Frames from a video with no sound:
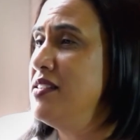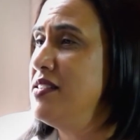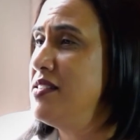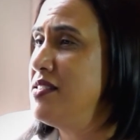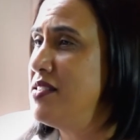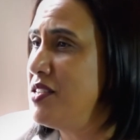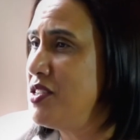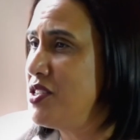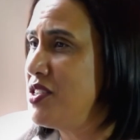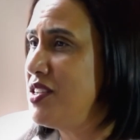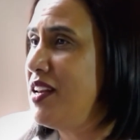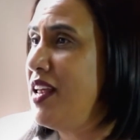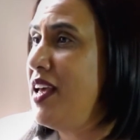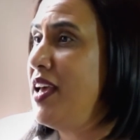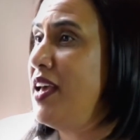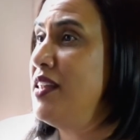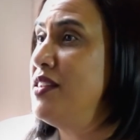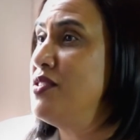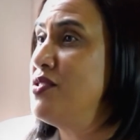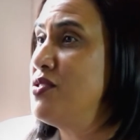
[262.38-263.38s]
decision
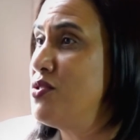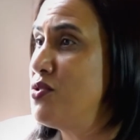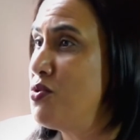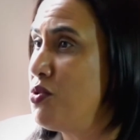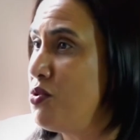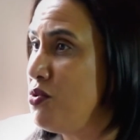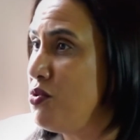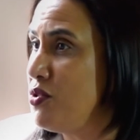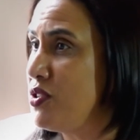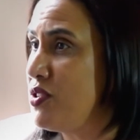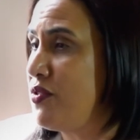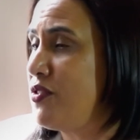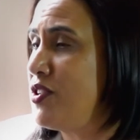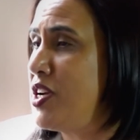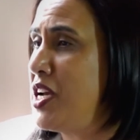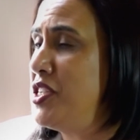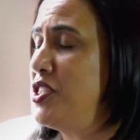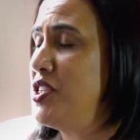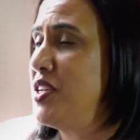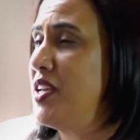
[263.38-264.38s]
aids, tools for
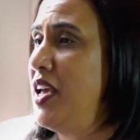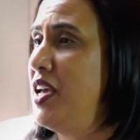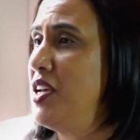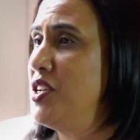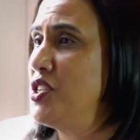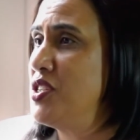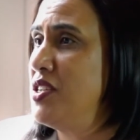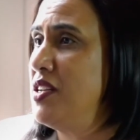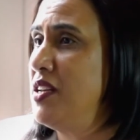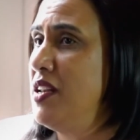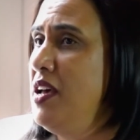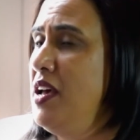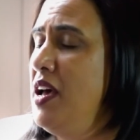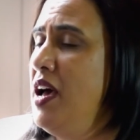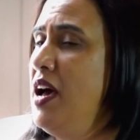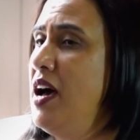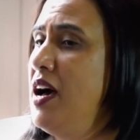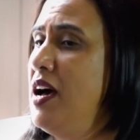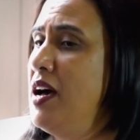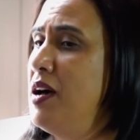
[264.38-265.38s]
education,
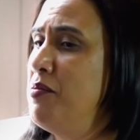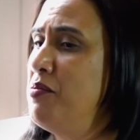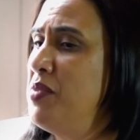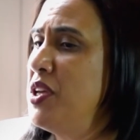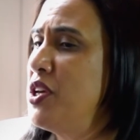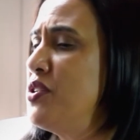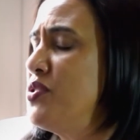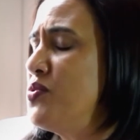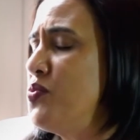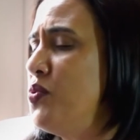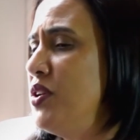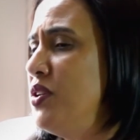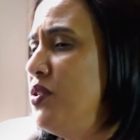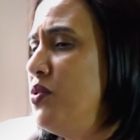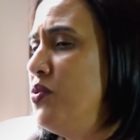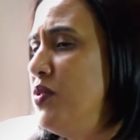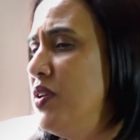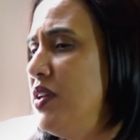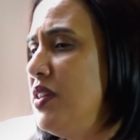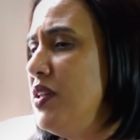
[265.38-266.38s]
because what you
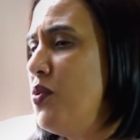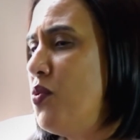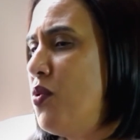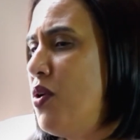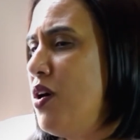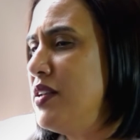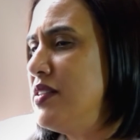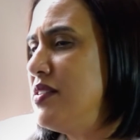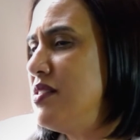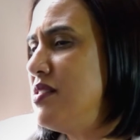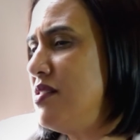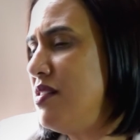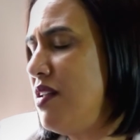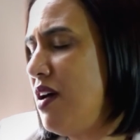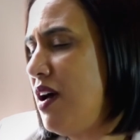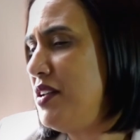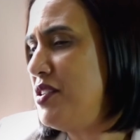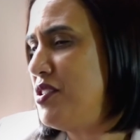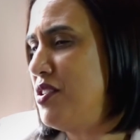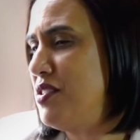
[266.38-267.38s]
really want is
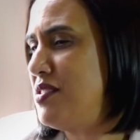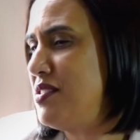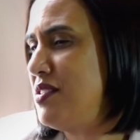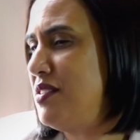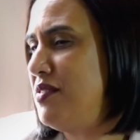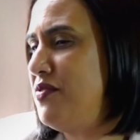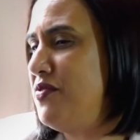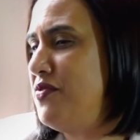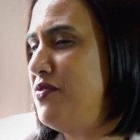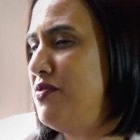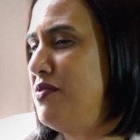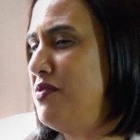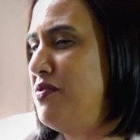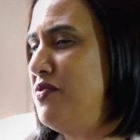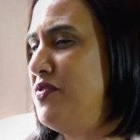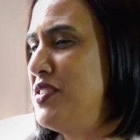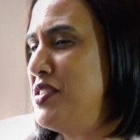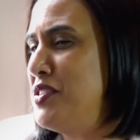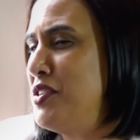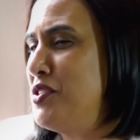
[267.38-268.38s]
not just a
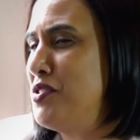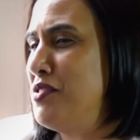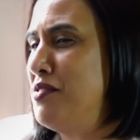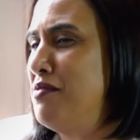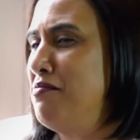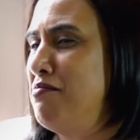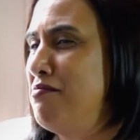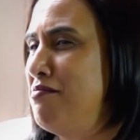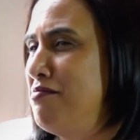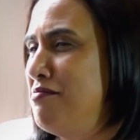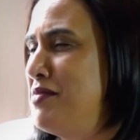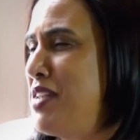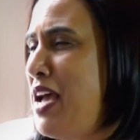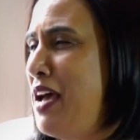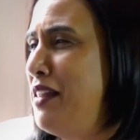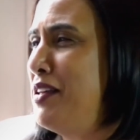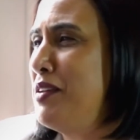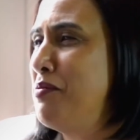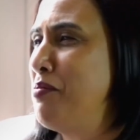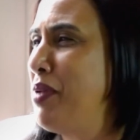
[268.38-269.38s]
physician
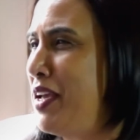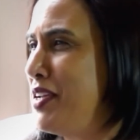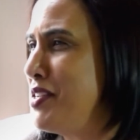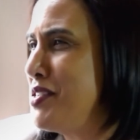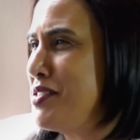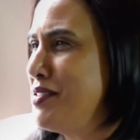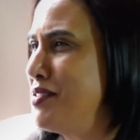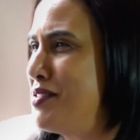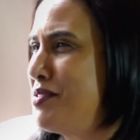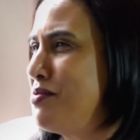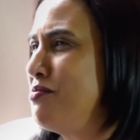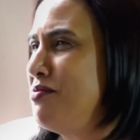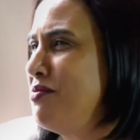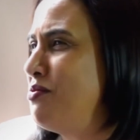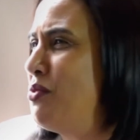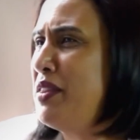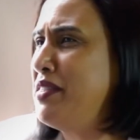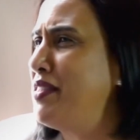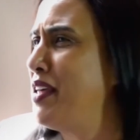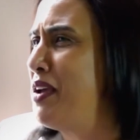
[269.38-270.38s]
telling patients
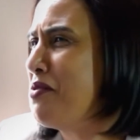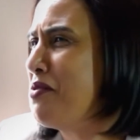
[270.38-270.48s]
what they